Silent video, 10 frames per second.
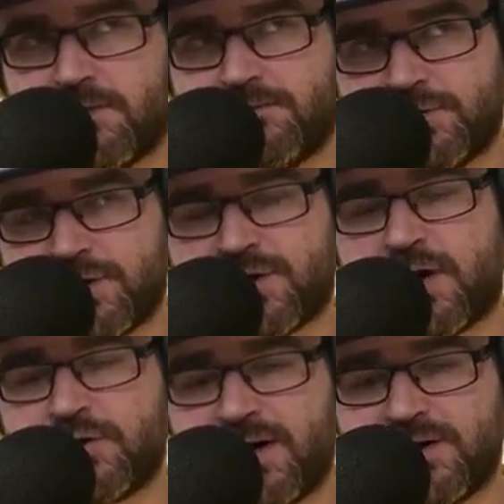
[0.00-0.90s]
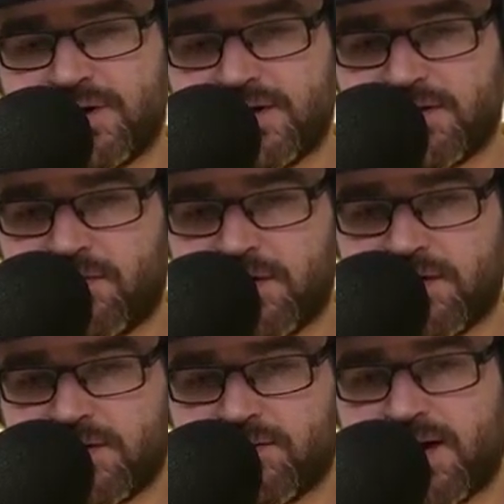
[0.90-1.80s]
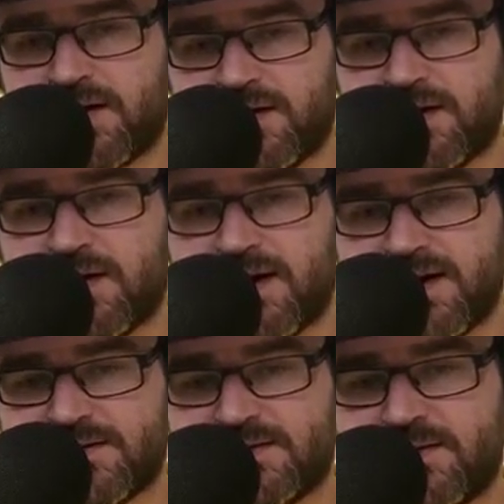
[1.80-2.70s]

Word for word: Jessica Andrade is fighting Three. Valentina next.